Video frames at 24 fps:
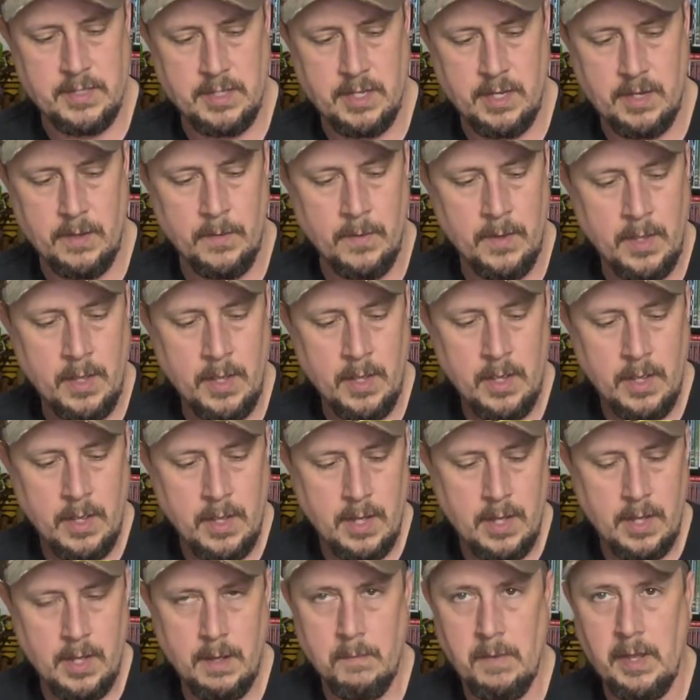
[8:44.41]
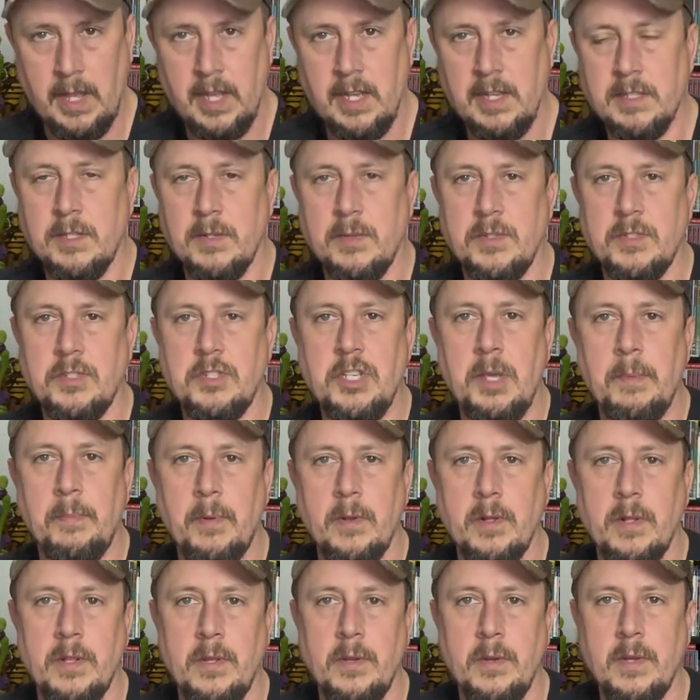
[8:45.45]
So I guess it was
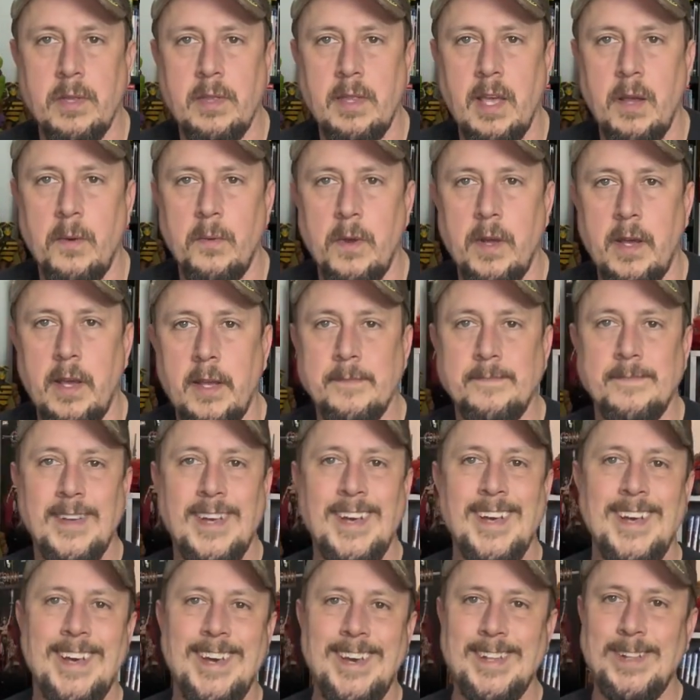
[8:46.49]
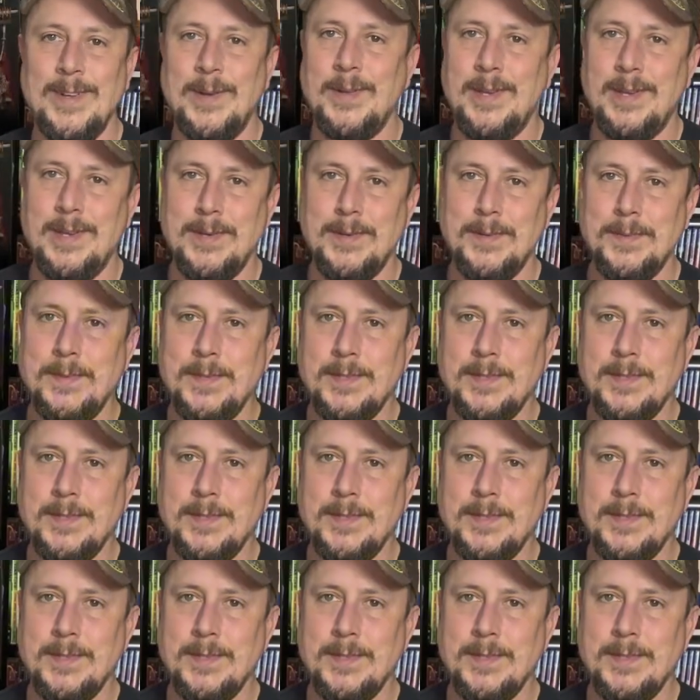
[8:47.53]
cheaper to do it that way. I don't know.